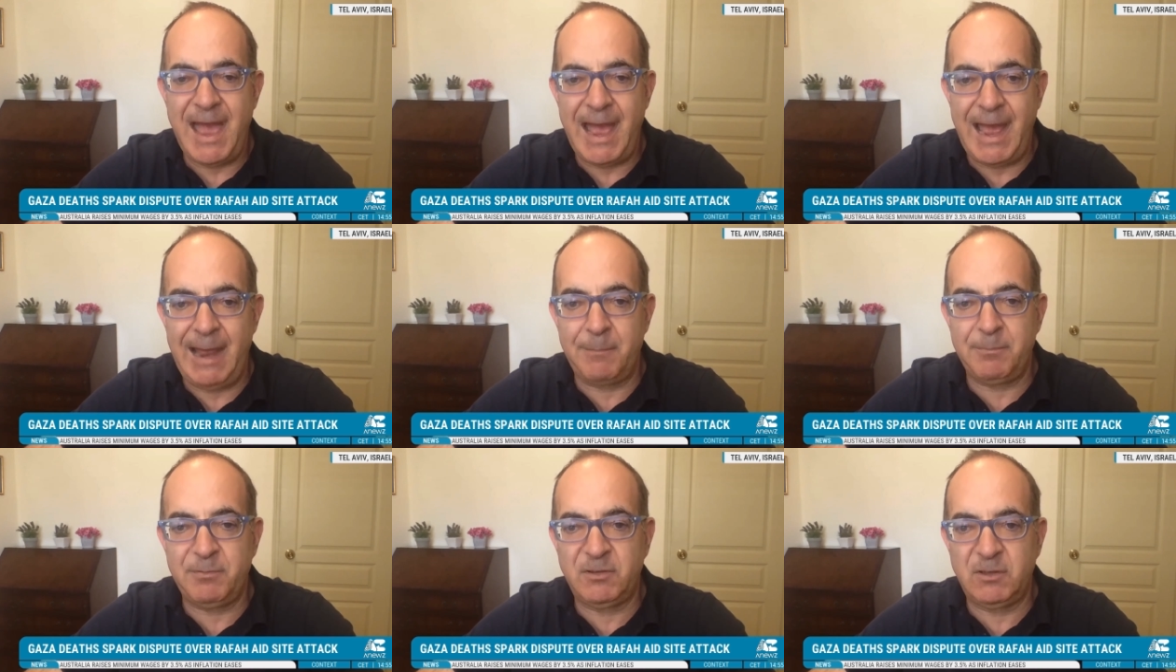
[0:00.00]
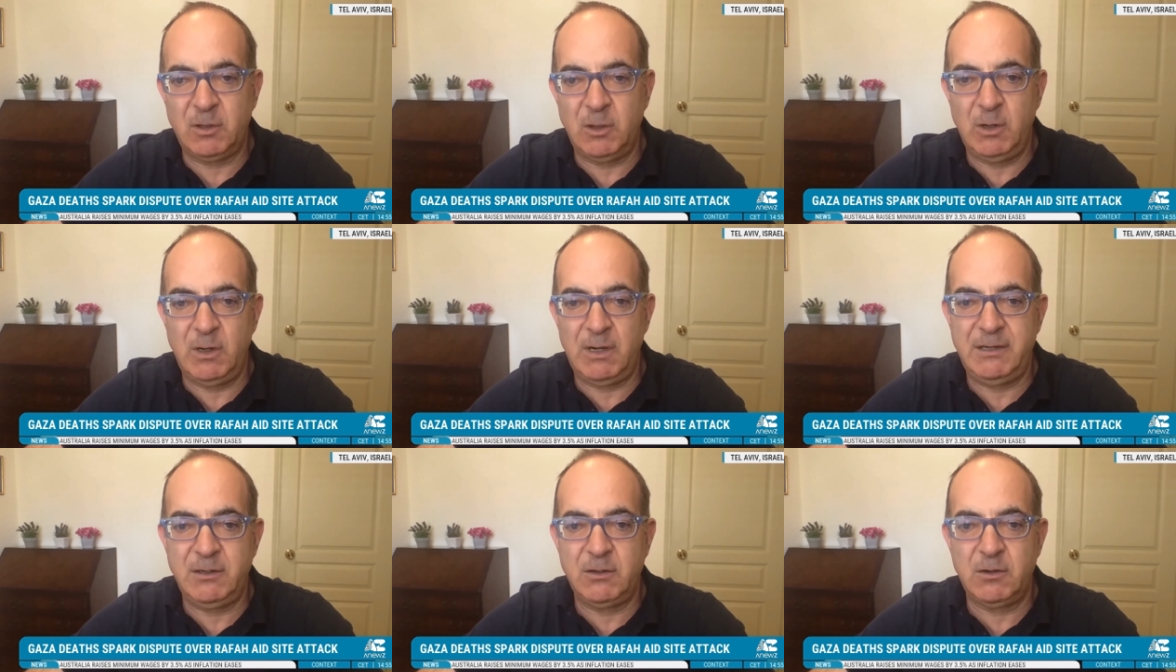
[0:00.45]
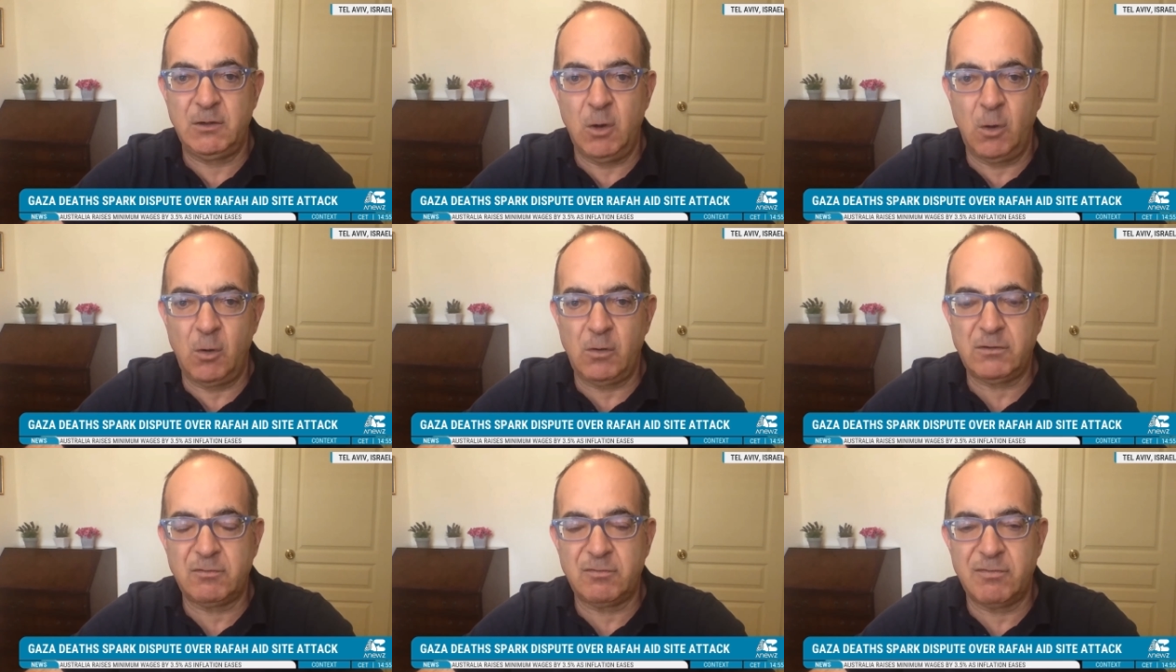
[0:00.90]
absolutely do
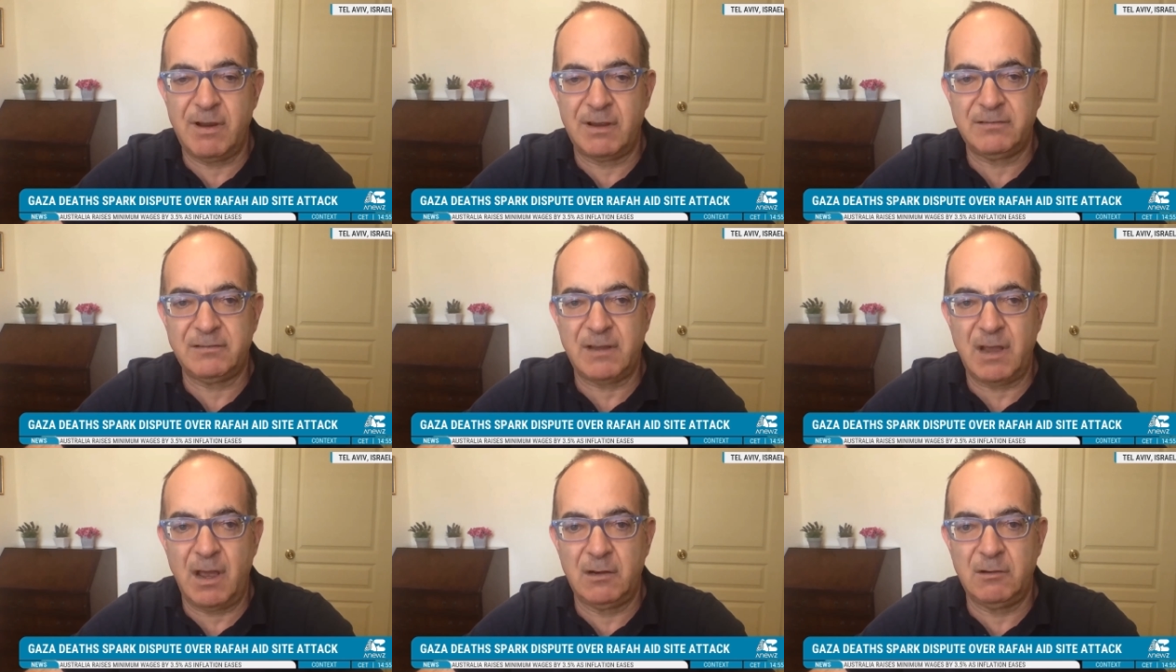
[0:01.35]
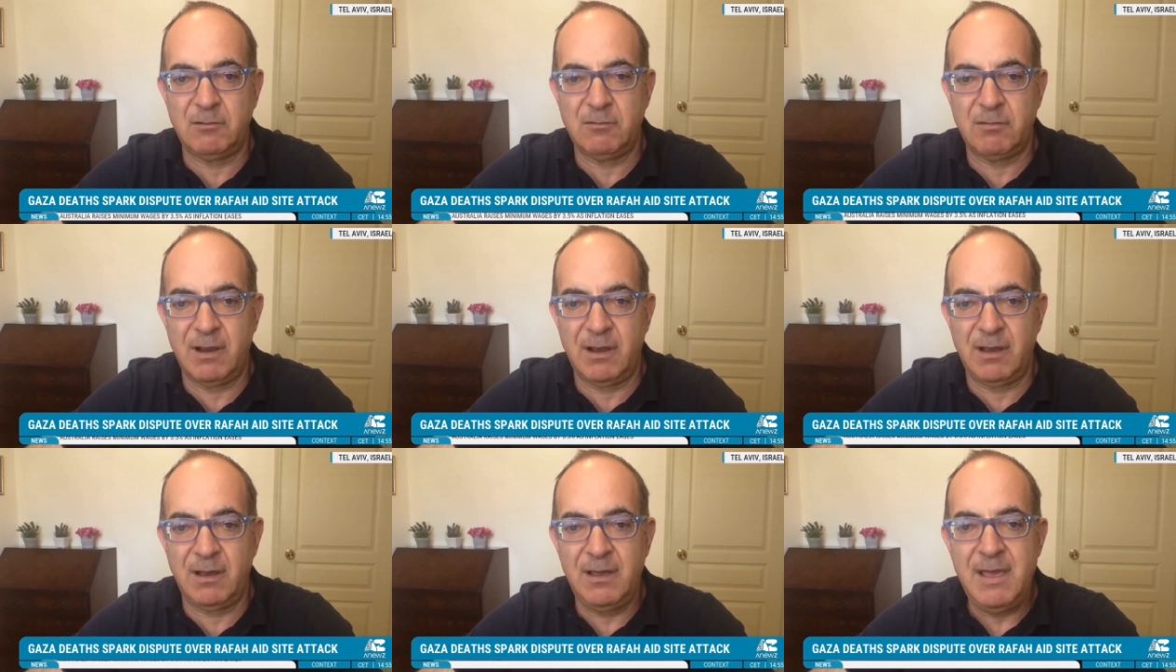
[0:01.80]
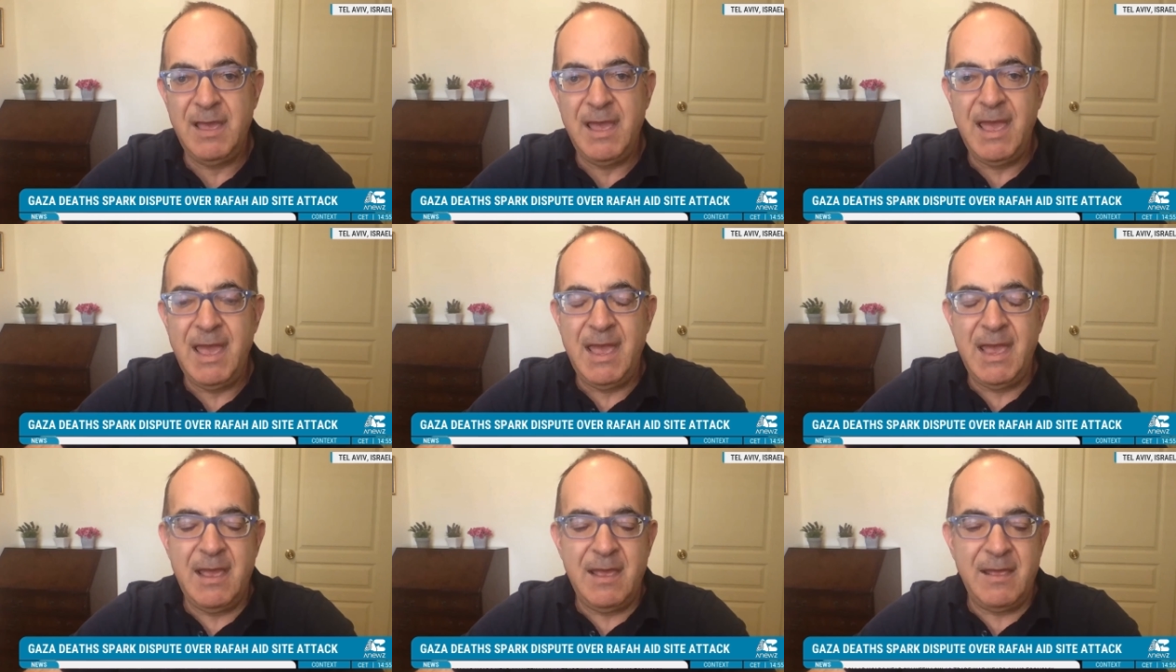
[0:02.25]
not trust UNRWA.
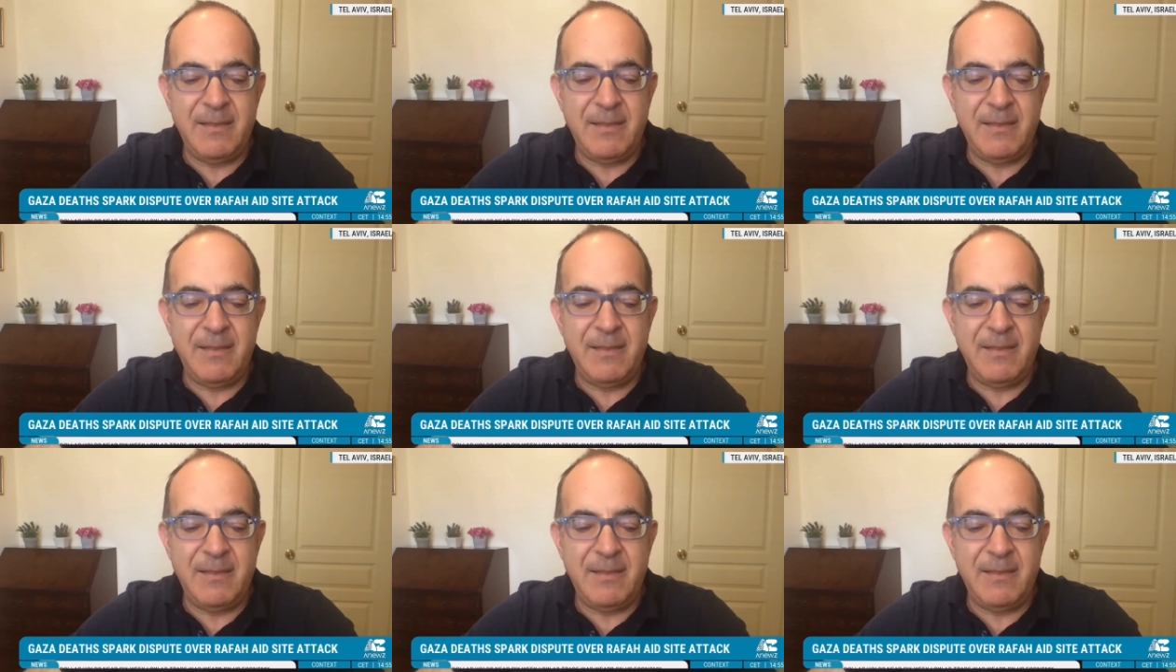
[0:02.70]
